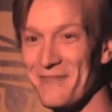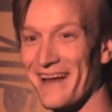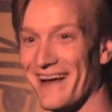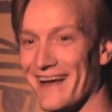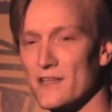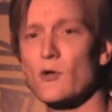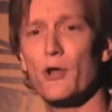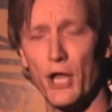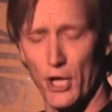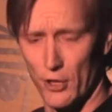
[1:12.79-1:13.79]
Be like, so what
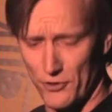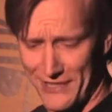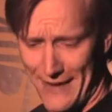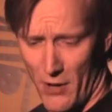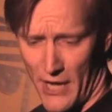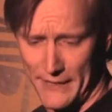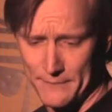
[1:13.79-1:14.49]
are you going to do with the dead body?